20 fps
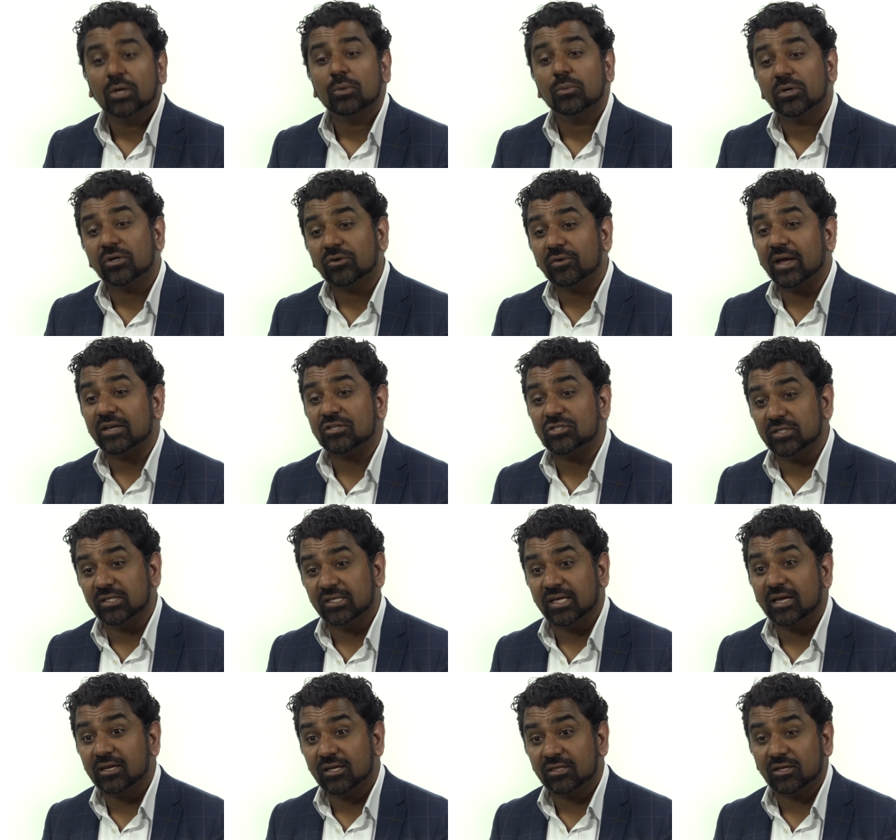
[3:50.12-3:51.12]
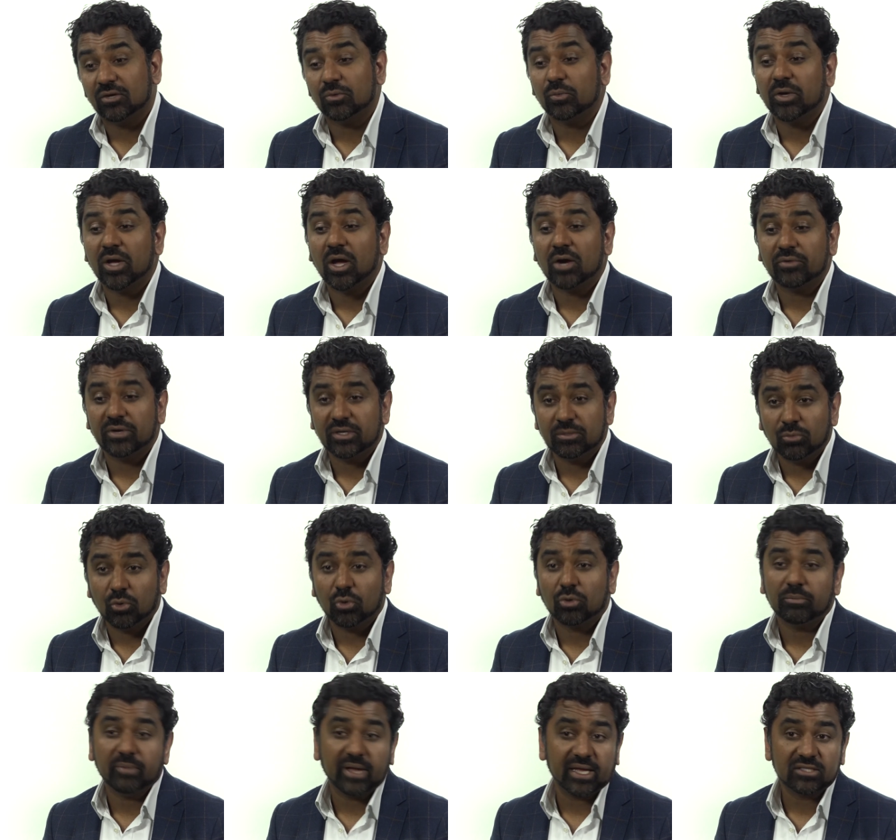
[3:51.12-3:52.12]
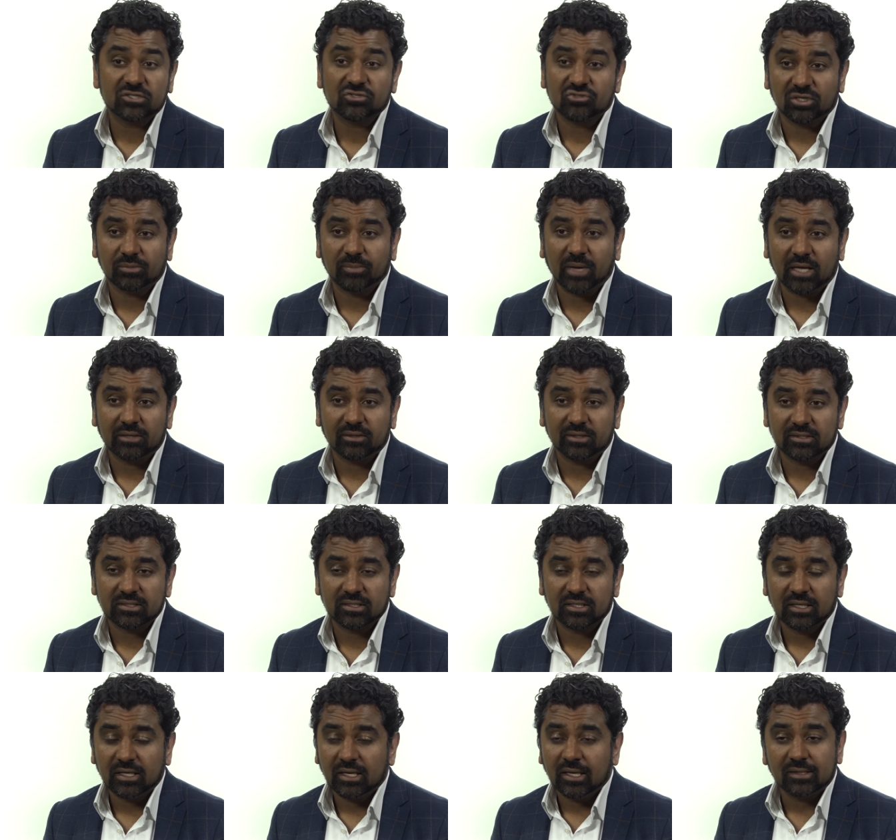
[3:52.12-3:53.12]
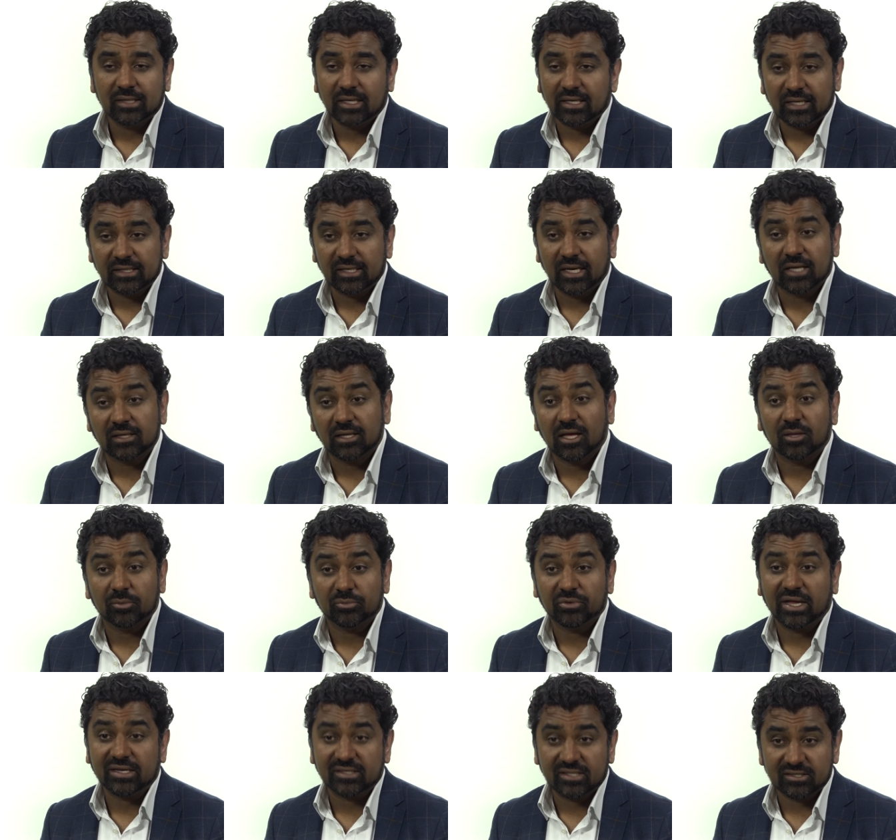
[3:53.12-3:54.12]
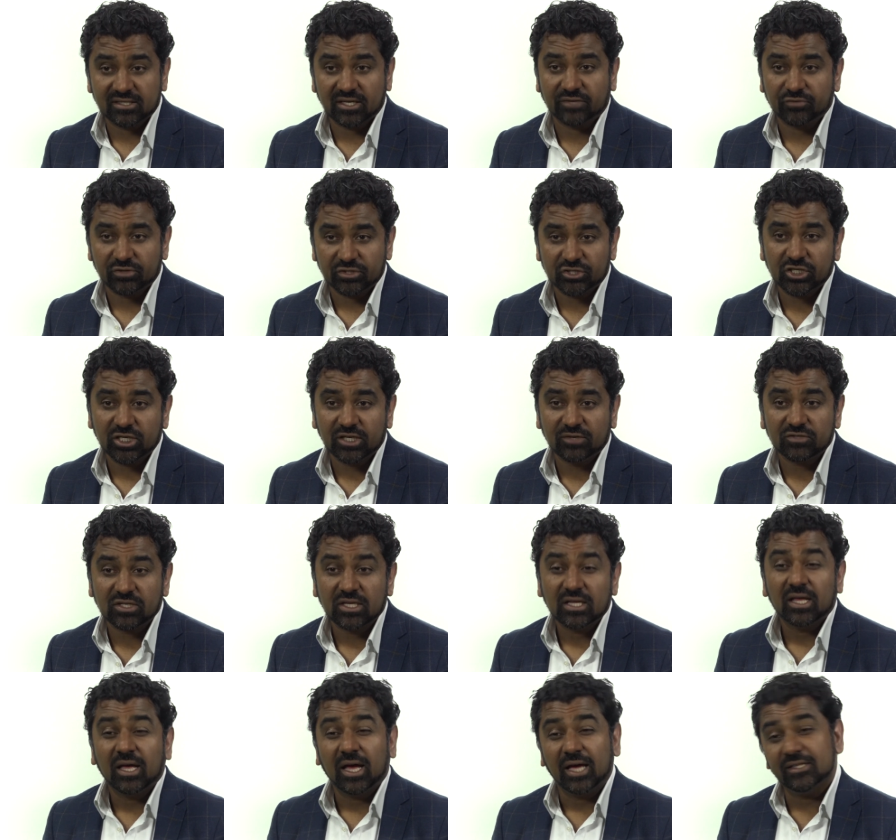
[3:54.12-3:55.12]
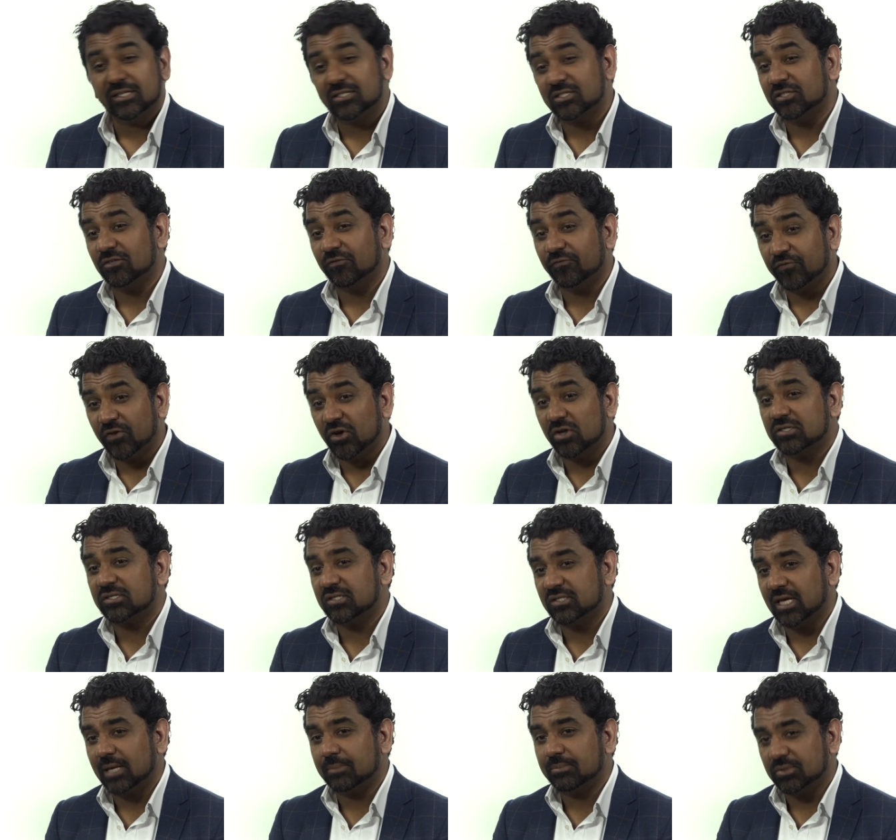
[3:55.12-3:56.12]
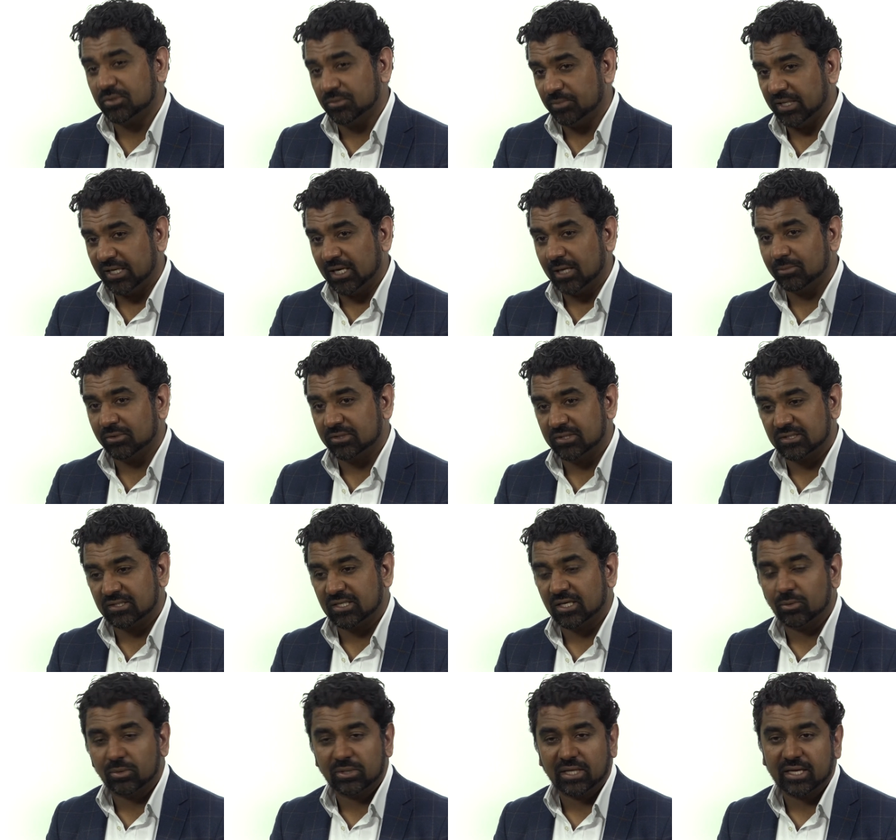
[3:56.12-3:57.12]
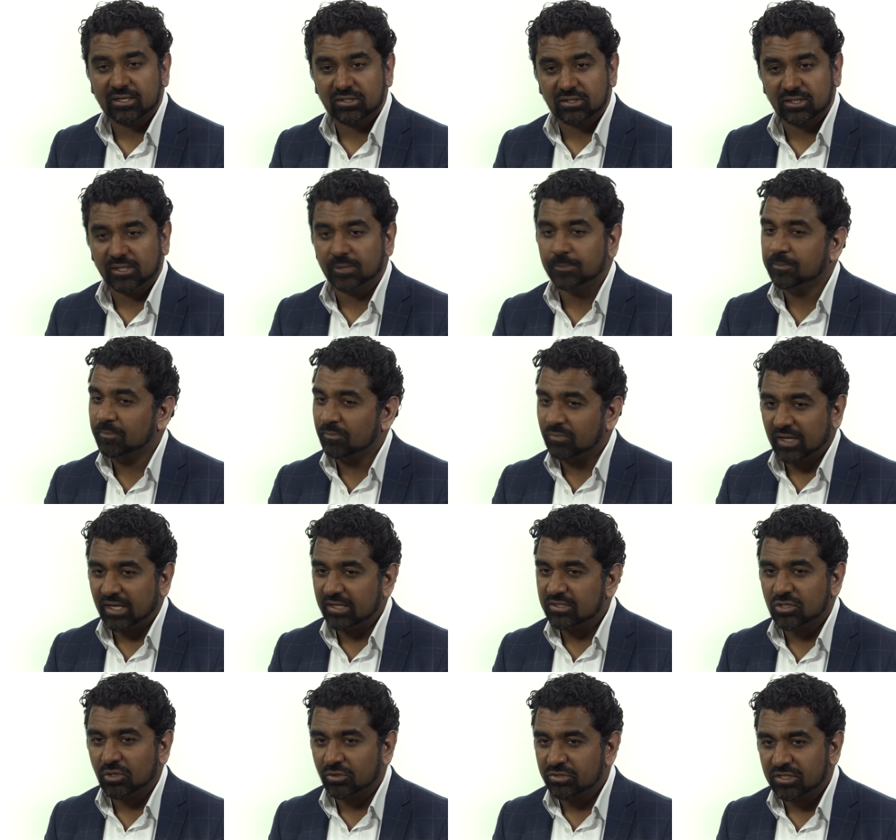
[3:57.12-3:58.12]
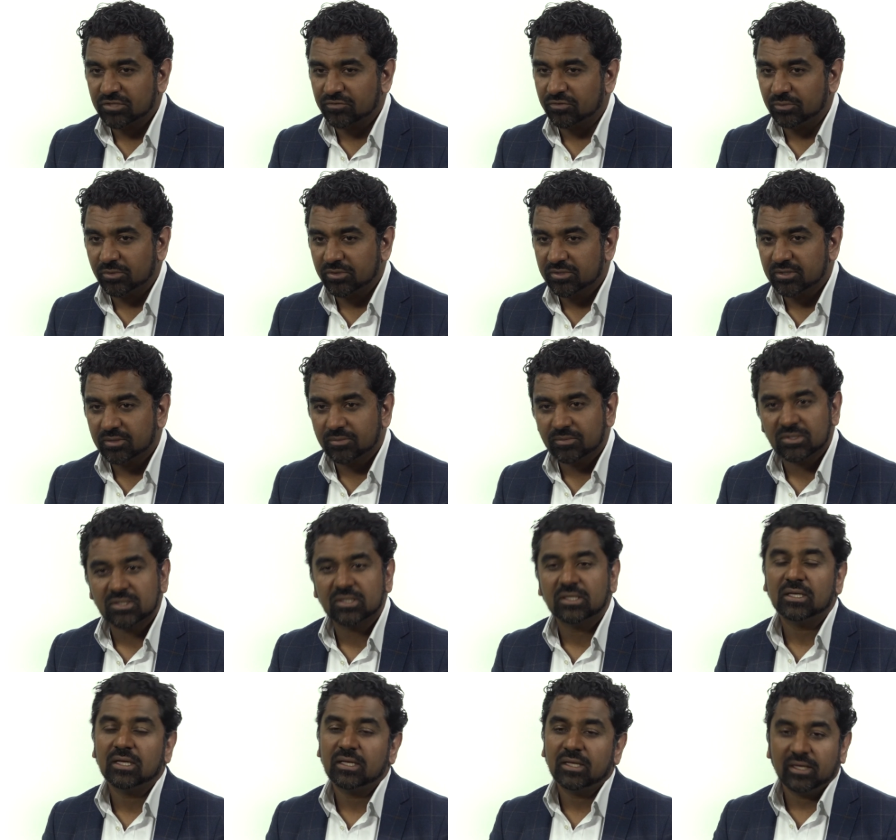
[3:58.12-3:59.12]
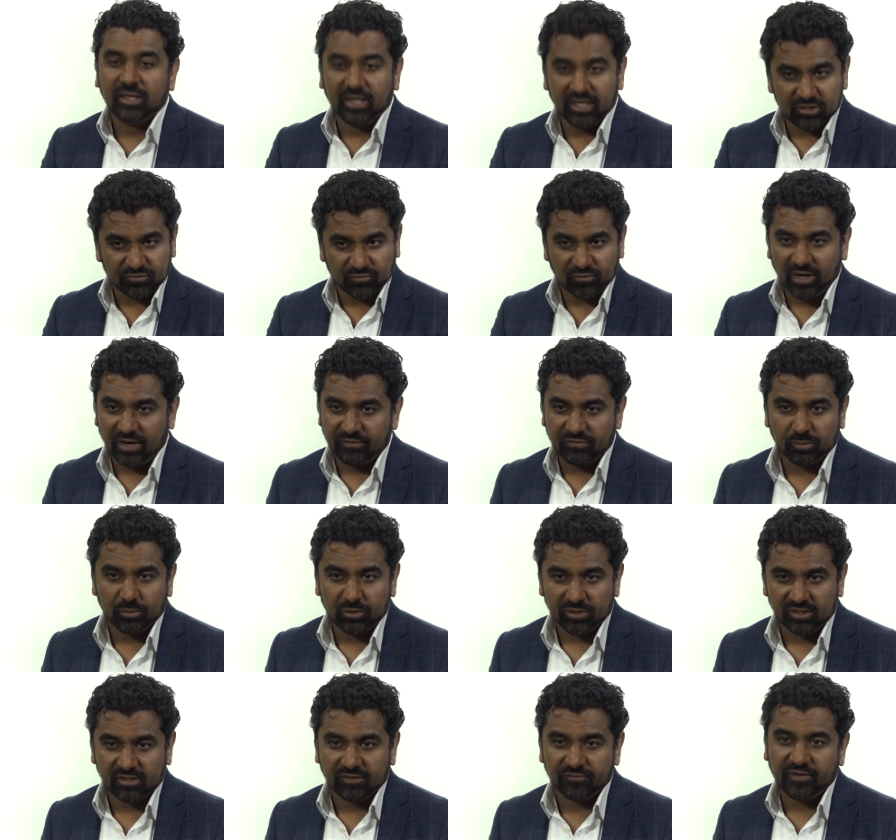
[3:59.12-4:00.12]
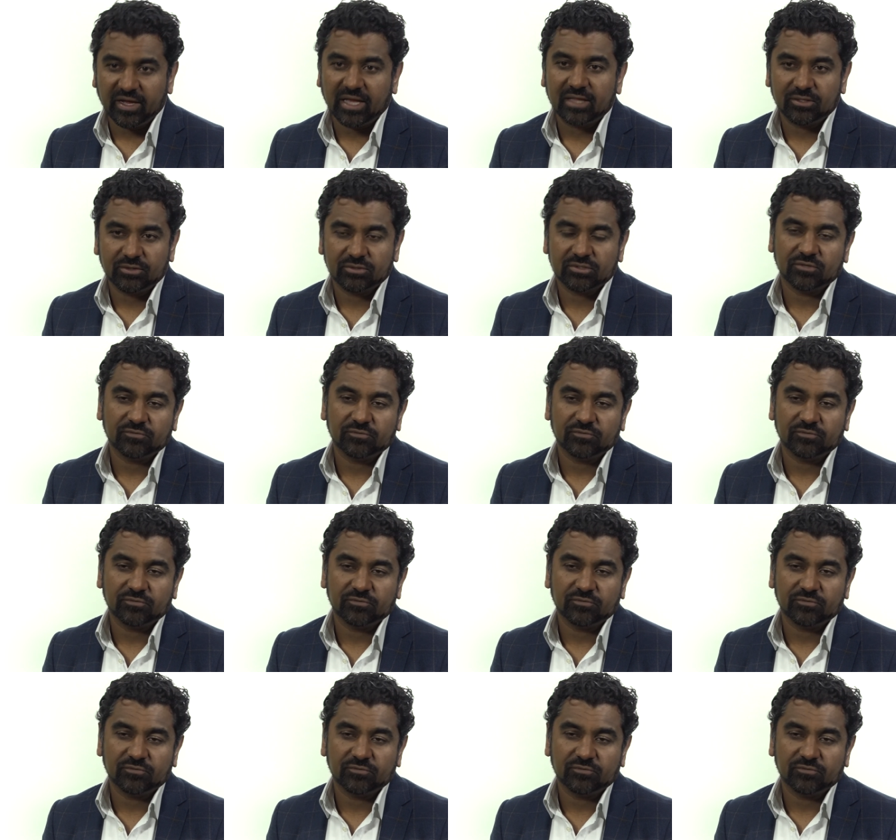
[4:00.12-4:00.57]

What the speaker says: We're gradually getting there. We are in more mainstream outlets than any halal brand has ever achieved. And this is the first step to being able to say, well, actually, it's not just for Muslims, it's for everybody that values